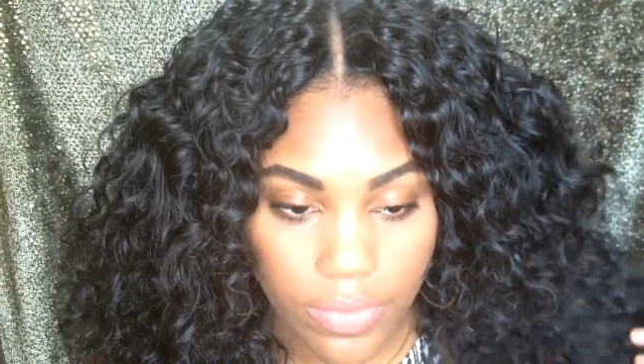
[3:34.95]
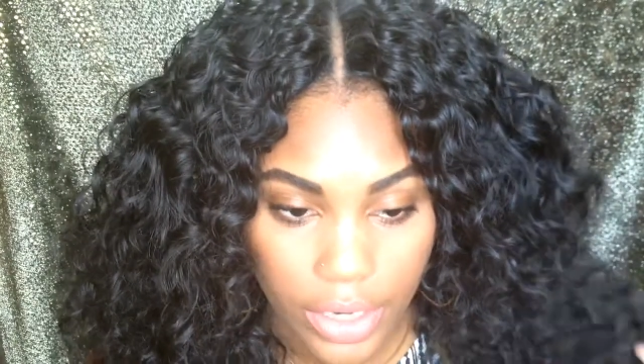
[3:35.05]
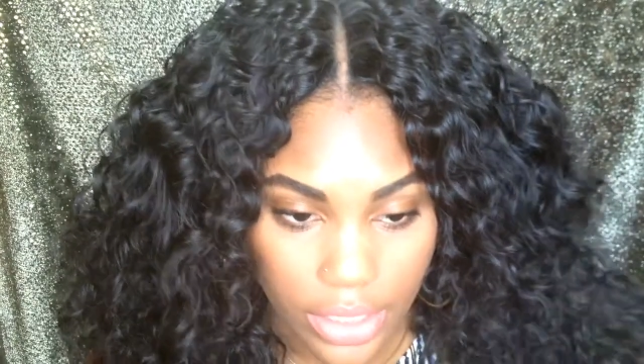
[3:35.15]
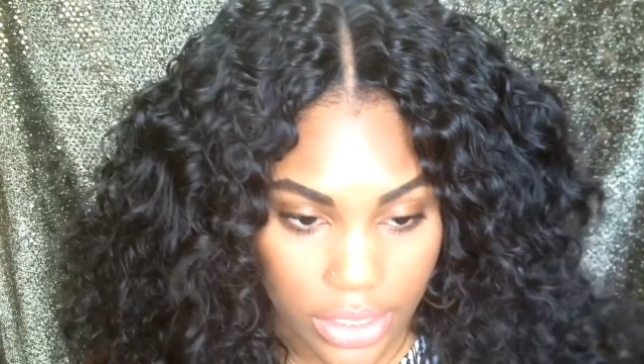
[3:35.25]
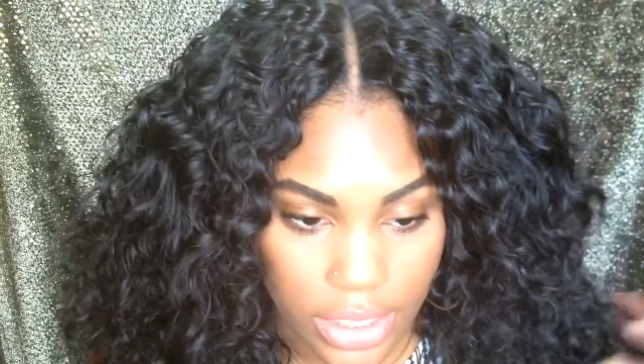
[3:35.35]

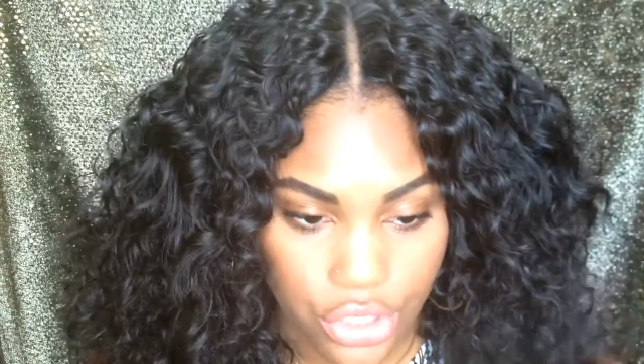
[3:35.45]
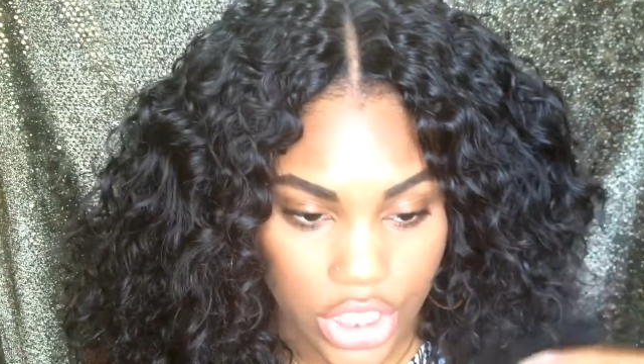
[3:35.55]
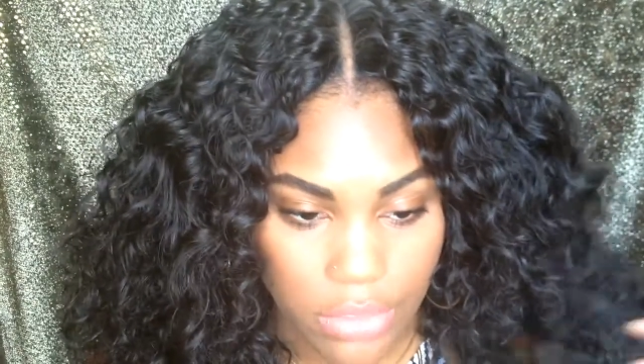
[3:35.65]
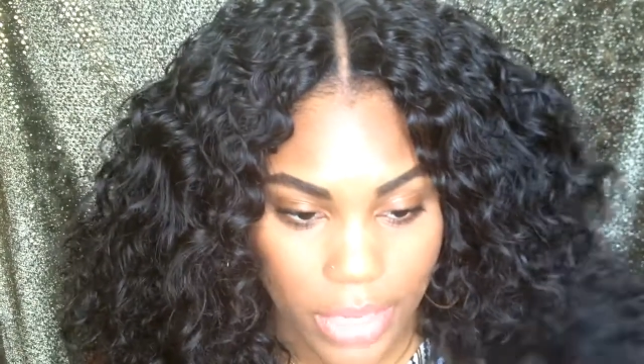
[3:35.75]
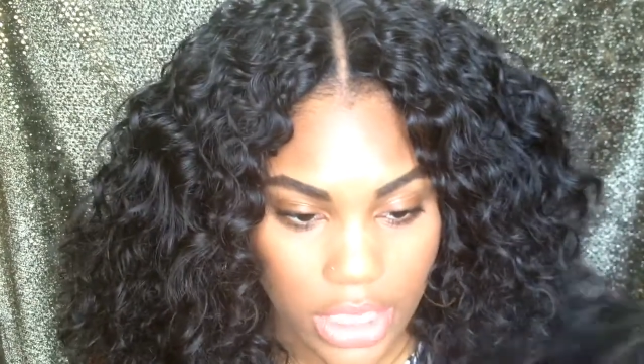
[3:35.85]
first and
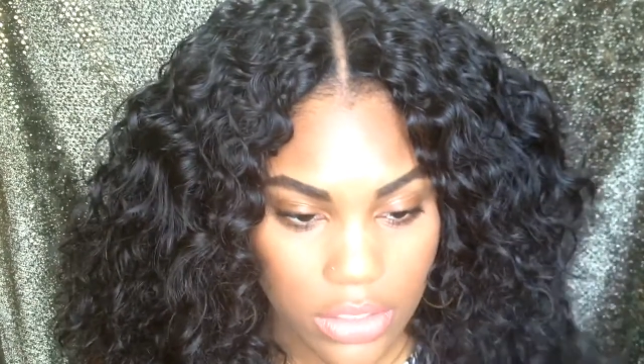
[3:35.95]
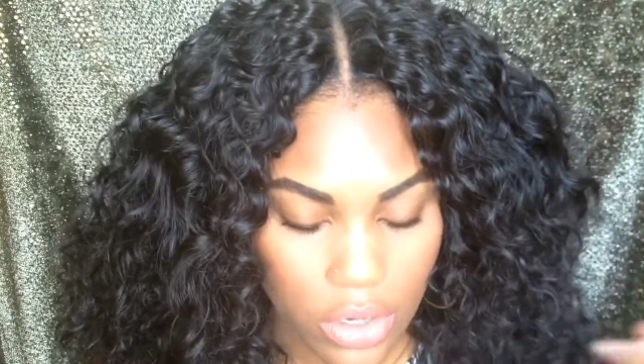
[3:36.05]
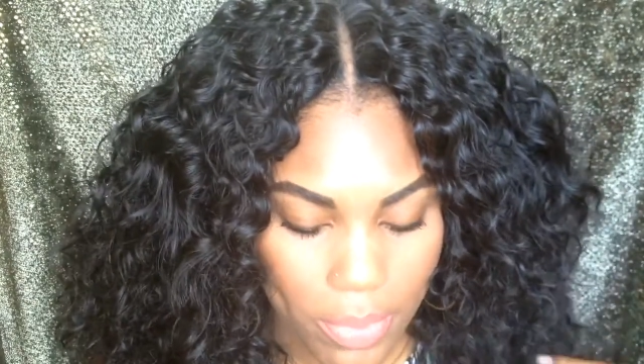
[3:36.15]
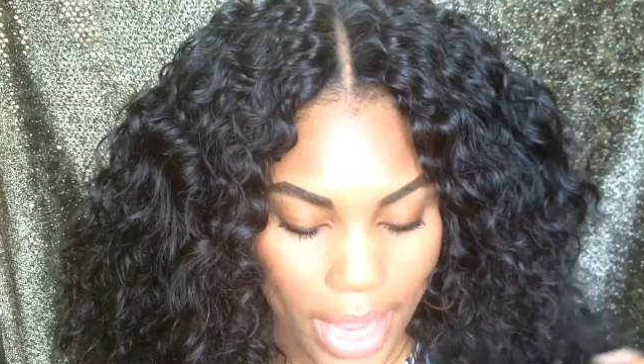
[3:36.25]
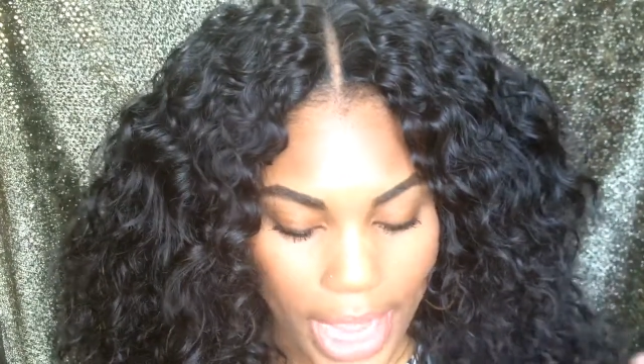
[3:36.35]
just make
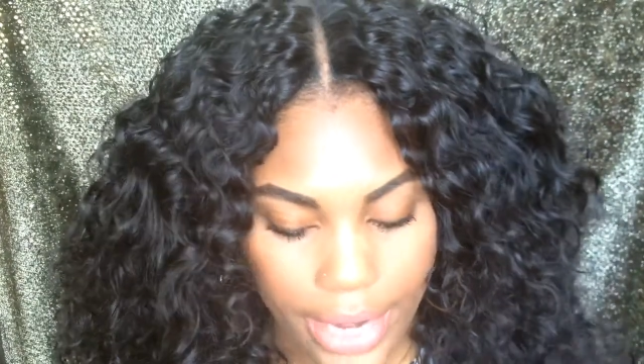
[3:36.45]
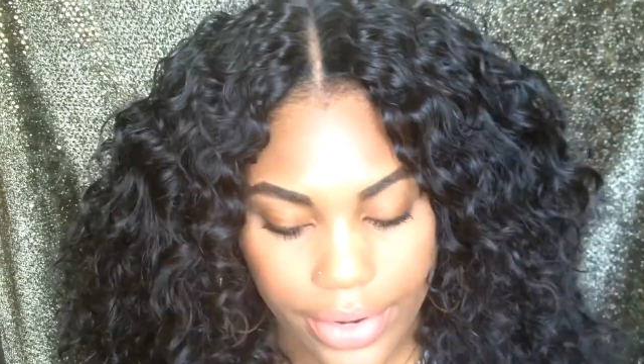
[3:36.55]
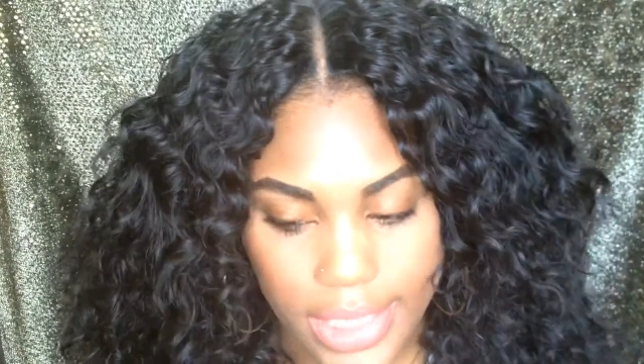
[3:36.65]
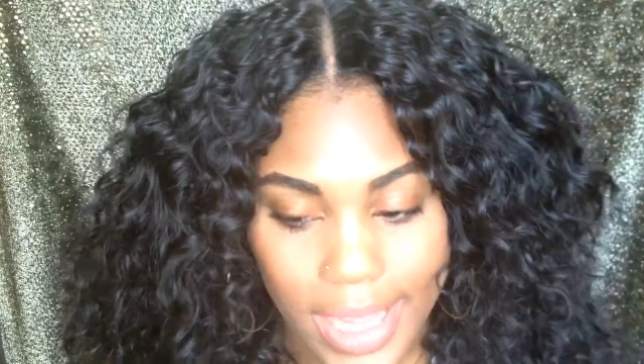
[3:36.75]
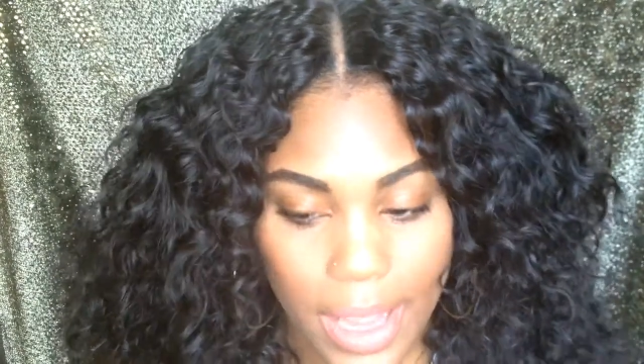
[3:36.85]
sure my hair is